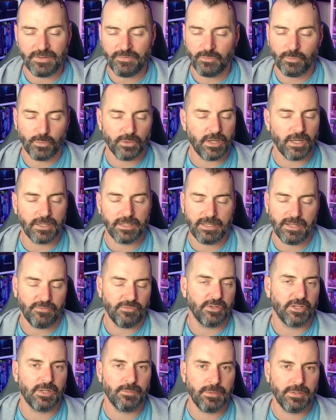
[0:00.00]
We're not
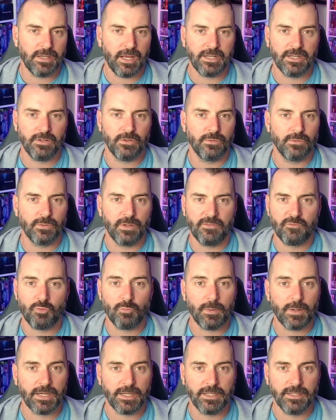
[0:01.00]
definitely going to be. I know
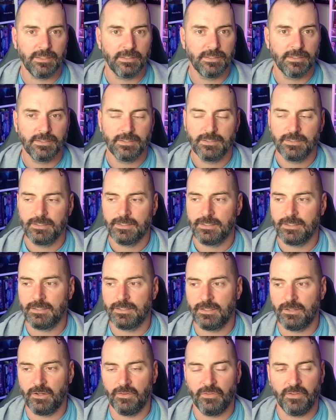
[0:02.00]
everybody
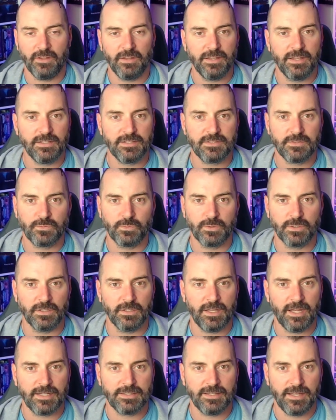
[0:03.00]
on the list would
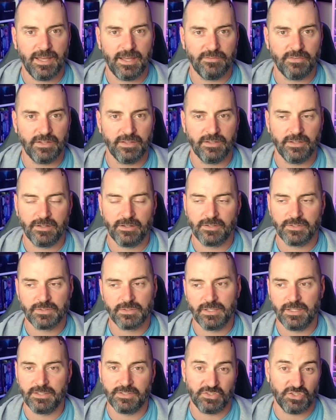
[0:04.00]
like to have it in
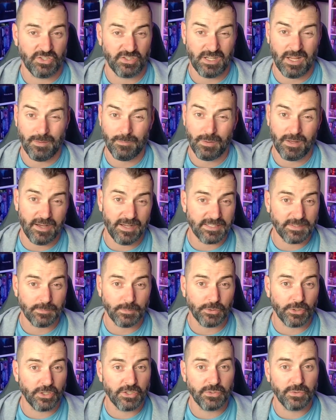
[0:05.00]
theirs. It's just not
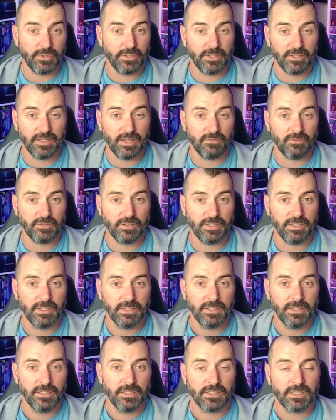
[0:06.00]
possible to do it in every,
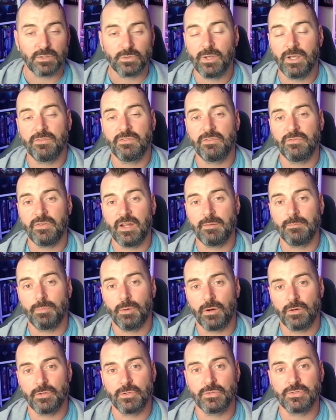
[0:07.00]
because we have to find
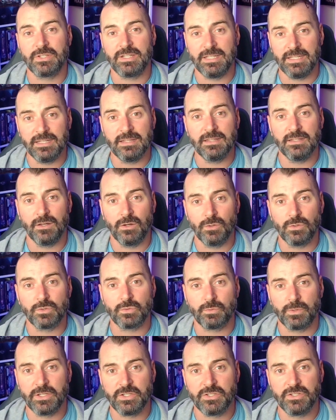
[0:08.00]
partners in those
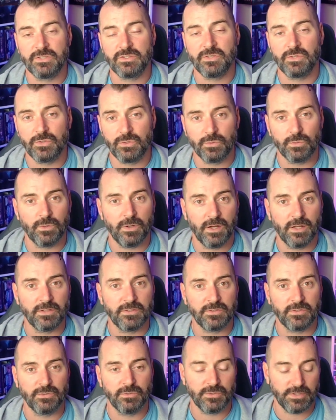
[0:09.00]
regions who want
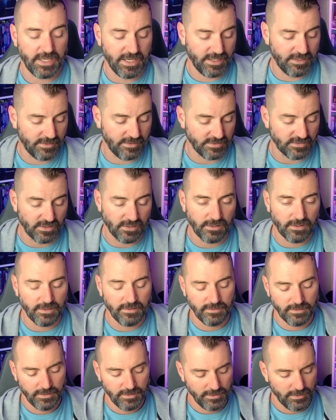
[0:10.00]
to take this on.